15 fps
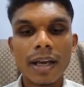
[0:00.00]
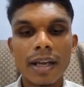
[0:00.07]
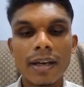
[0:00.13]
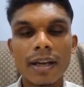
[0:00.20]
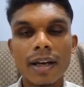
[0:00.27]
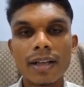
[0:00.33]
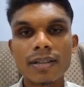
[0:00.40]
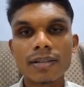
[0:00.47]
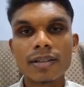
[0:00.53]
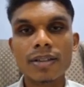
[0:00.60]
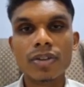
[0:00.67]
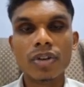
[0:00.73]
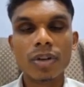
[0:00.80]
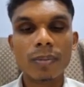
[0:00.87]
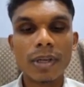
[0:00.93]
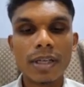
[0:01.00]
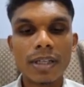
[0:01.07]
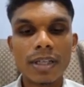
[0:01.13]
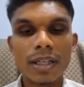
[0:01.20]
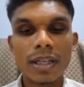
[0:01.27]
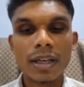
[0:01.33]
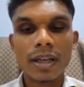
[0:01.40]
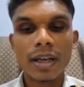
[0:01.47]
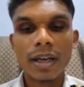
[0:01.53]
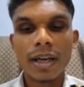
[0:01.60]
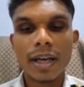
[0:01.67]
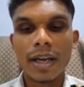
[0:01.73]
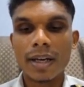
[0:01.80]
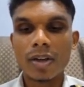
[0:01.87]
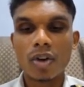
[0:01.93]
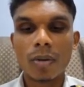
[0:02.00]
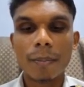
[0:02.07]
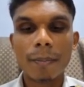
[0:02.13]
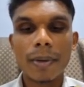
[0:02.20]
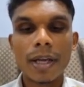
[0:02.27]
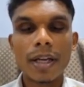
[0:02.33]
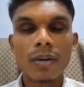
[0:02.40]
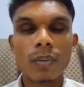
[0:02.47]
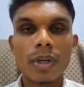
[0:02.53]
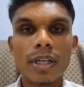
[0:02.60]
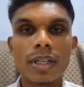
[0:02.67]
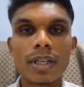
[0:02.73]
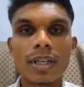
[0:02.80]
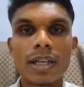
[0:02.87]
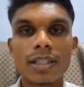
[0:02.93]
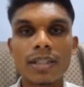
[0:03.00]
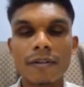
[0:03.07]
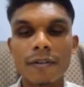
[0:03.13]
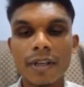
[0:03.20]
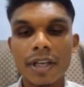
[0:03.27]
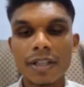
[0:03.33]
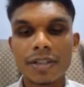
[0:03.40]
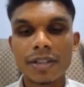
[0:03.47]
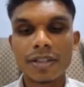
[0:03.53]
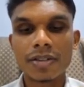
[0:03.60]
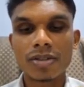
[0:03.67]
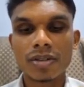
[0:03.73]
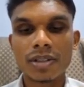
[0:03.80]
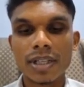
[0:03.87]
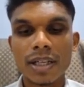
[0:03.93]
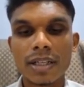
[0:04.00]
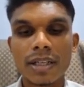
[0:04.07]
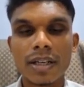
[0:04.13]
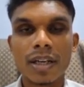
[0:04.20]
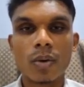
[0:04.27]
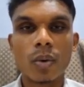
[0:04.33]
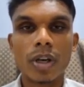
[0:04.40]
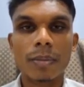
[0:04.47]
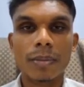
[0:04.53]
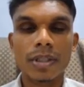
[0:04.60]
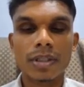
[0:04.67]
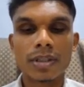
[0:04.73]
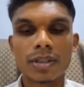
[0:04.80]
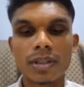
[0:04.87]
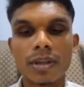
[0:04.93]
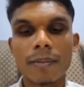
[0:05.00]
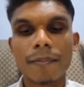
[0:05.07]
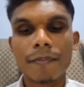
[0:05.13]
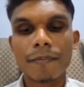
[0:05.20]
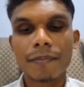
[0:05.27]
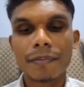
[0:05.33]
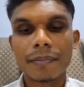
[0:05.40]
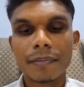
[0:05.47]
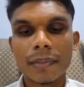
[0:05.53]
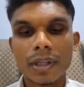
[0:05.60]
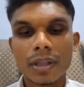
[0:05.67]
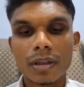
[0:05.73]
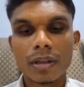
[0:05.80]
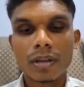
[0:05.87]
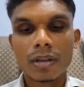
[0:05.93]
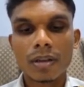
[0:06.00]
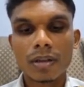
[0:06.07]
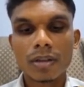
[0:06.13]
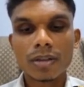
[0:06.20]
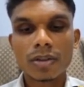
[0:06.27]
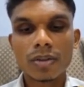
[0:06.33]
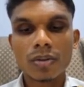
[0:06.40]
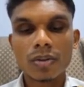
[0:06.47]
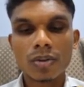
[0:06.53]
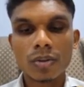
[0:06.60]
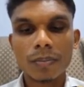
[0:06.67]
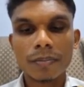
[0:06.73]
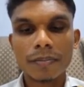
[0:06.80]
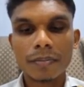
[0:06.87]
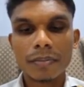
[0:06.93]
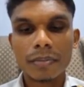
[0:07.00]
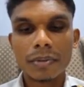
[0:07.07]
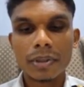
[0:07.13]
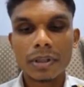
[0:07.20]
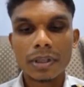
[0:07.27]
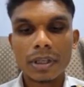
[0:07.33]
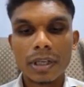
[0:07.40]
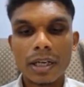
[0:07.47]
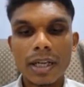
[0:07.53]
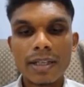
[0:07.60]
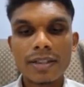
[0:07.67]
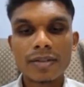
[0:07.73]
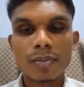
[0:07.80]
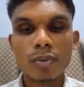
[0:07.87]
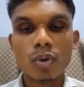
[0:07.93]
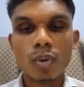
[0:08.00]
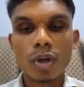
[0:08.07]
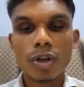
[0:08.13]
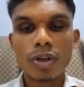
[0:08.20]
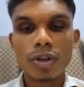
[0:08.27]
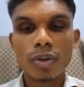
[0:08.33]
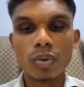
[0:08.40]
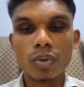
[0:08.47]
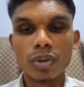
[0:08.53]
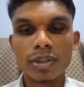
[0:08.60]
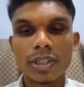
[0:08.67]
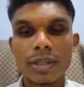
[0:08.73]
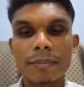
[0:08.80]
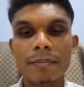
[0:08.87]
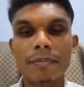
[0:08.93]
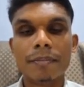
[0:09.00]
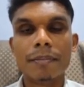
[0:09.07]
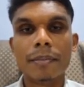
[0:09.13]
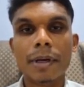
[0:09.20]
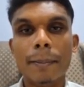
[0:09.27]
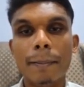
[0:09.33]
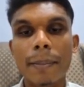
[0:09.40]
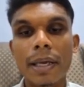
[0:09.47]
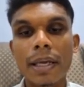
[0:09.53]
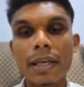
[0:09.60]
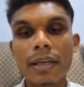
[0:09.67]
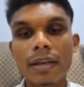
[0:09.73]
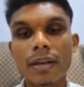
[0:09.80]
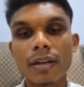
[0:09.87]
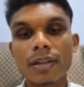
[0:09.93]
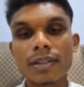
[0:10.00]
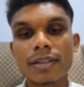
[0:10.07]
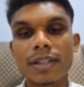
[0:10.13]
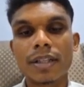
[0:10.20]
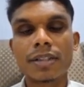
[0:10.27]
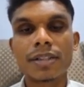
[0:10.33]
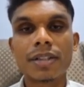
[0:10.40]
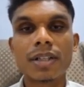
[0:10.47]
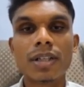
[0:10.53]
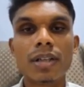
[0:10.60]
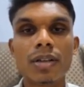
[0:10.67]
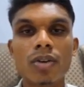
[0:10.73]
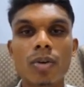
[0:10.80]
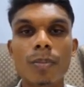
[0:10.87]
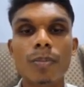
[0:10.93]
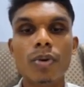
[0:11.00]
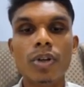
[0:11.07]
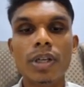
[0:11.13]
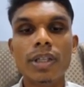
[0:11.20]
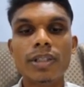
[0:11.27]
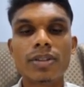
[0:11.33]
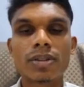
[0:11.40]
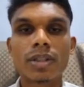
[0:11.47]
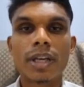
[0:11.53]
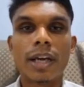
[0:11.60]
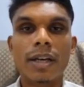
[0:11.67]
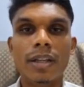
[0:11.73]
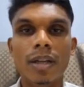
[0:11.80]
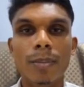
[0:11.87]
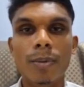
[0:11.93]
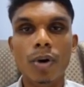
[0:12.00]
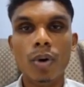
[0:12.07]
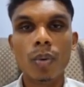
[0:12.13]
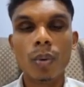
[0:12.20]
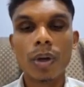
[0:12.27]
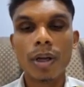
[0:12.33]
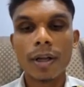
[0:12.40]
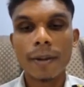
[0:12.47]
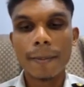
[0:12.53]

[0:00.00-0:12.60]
enhance the durability, and comply with classification society requirements. So let's move on to some main structural components at the bow.